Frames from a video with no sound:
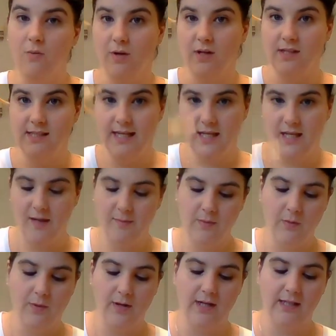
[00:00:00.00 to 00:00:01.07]
We're going to take him,
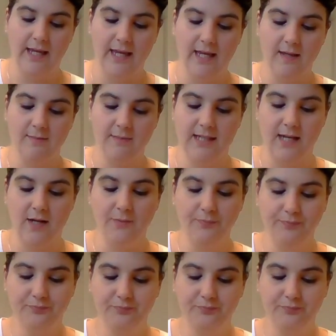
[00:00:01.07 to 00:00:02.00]
we're going to lay him down,